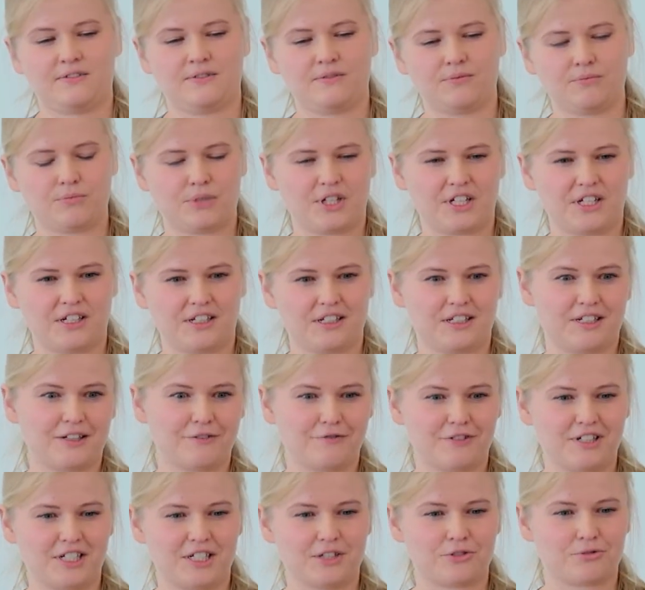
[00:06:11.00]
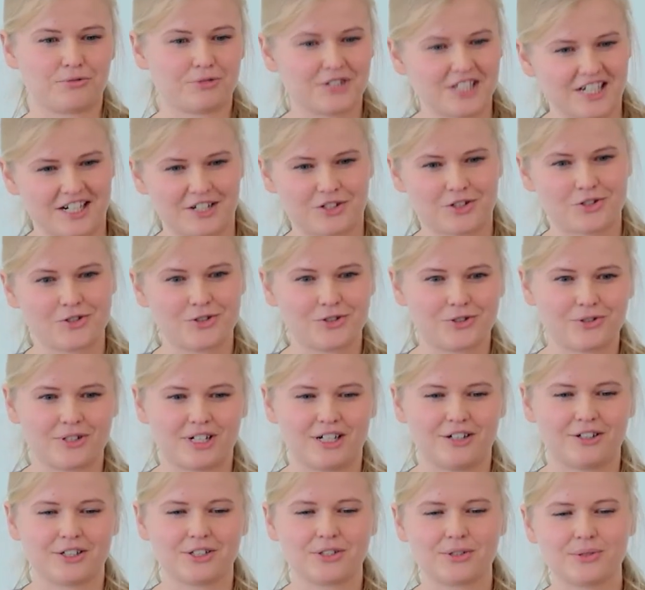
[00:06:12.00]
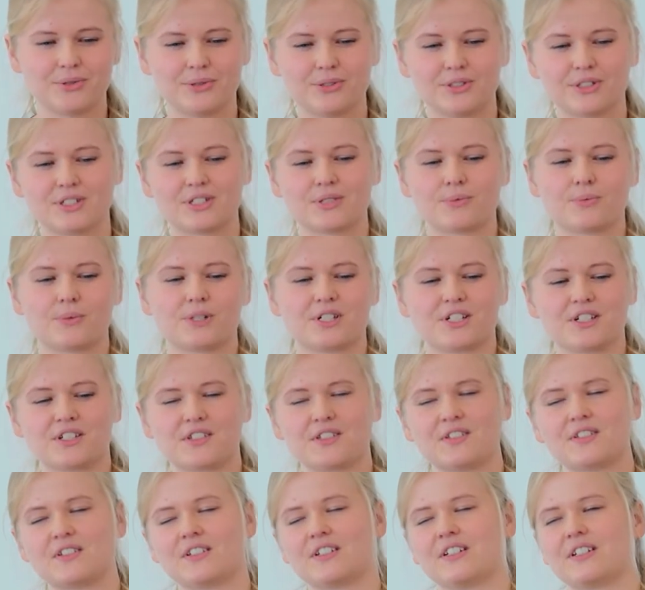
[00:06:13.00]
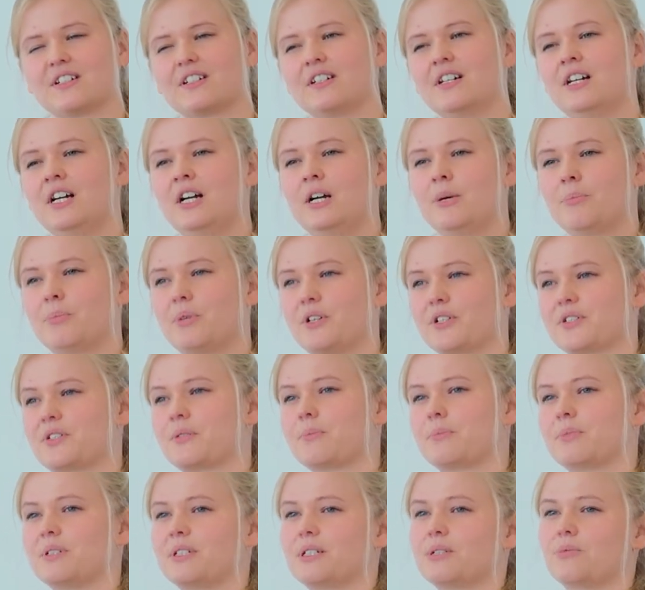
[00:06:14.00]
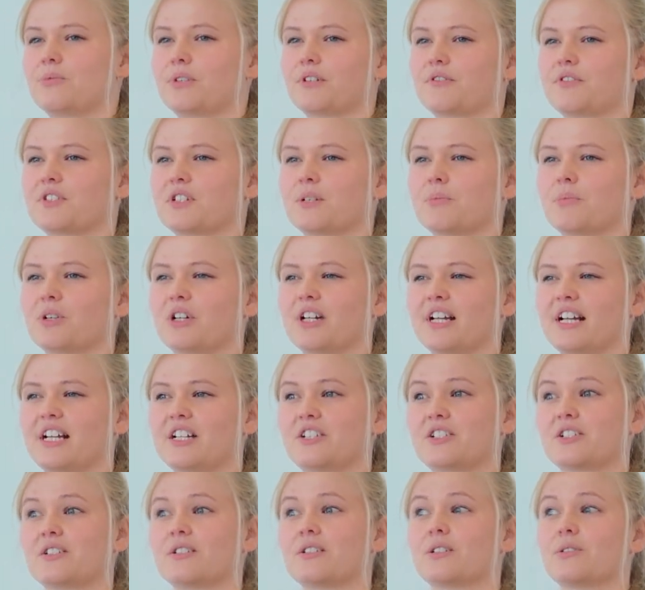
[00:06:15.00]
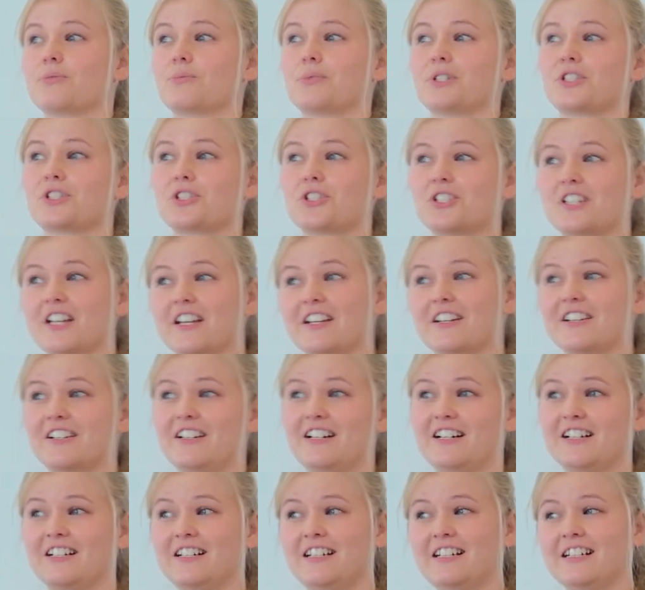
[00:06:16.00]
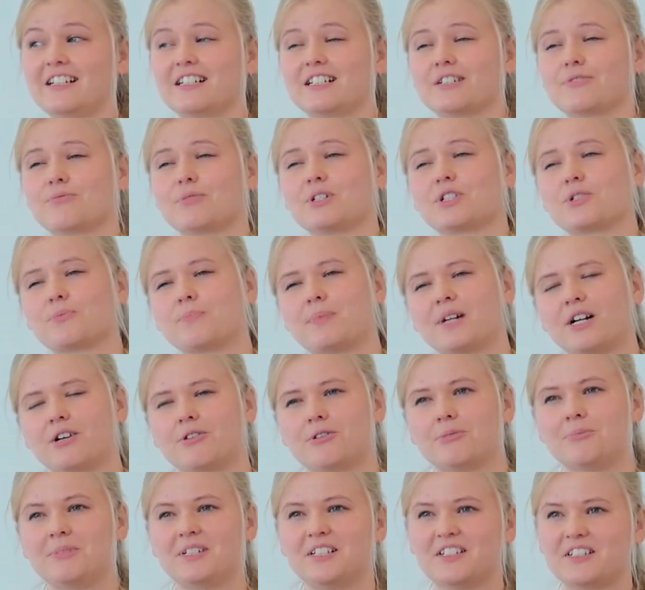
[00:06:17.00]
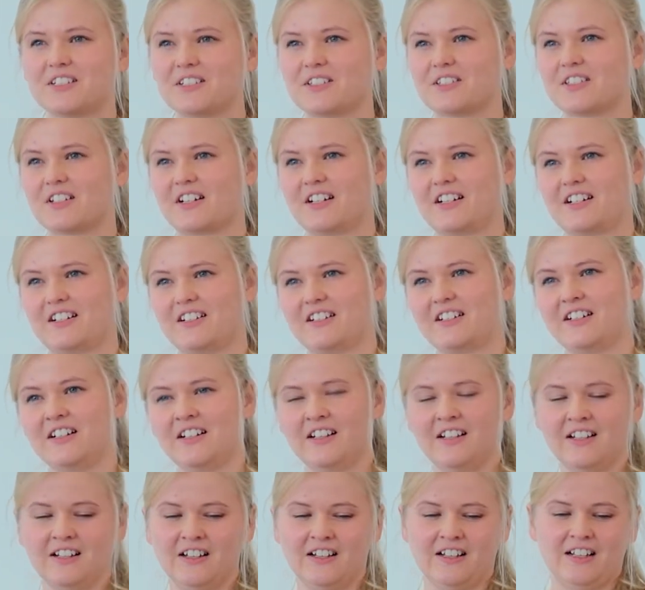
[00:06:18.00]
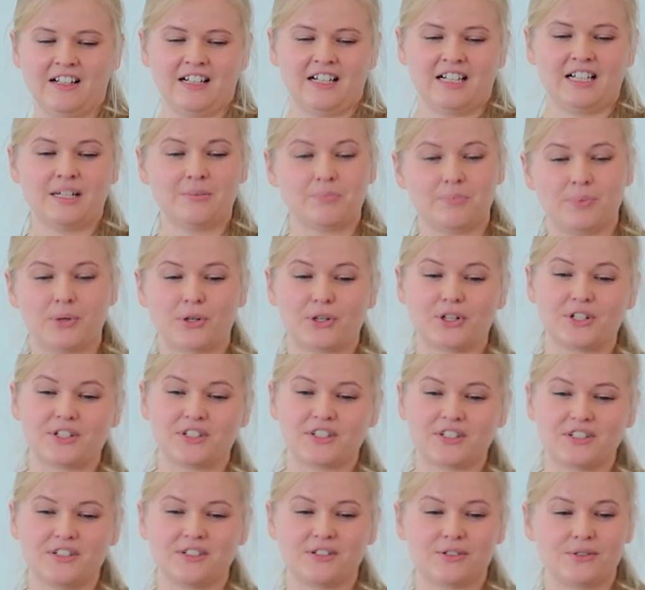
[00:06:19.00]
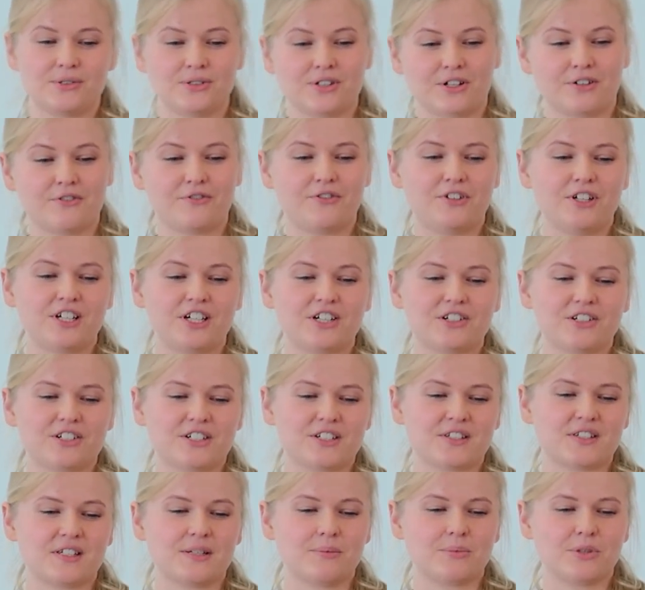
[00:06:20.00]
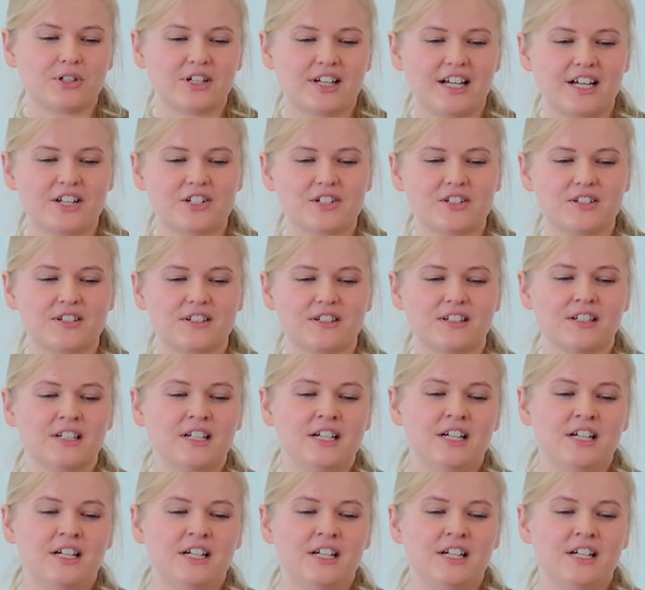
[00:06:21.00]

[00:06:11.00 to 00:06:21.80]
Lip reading: we give an introduction to our tools, what is possible with simulation, which data are needed, which parameters are important to configure a simulation,